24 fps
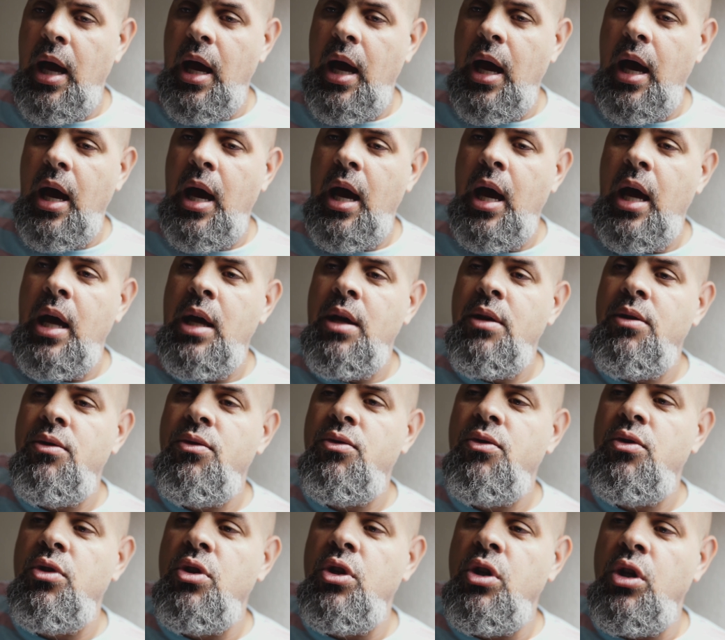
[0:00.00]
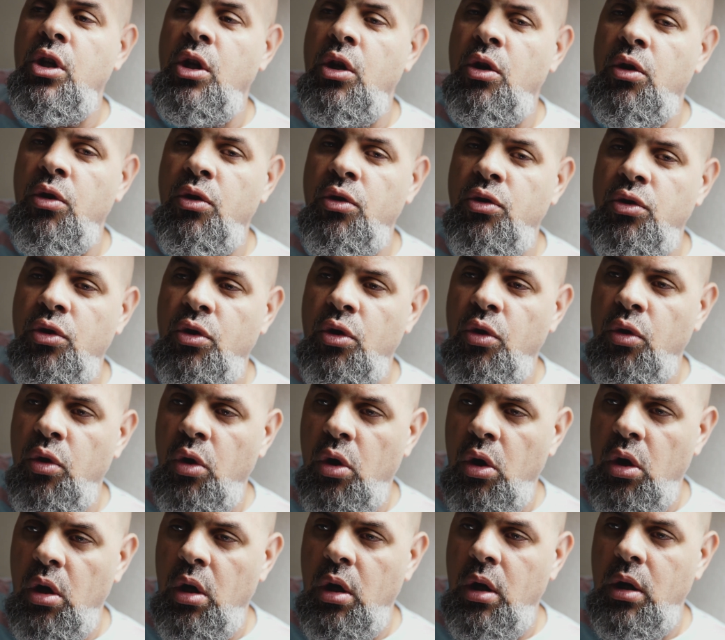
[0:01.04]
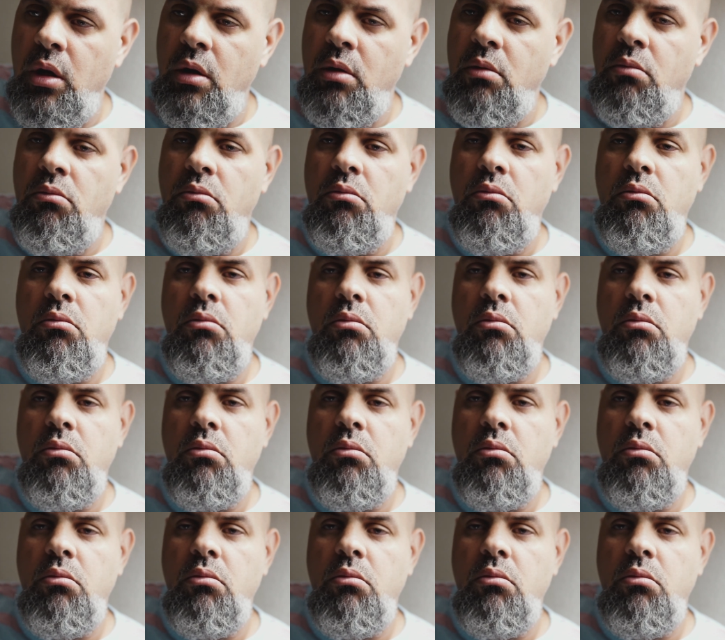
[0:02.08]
as the years go on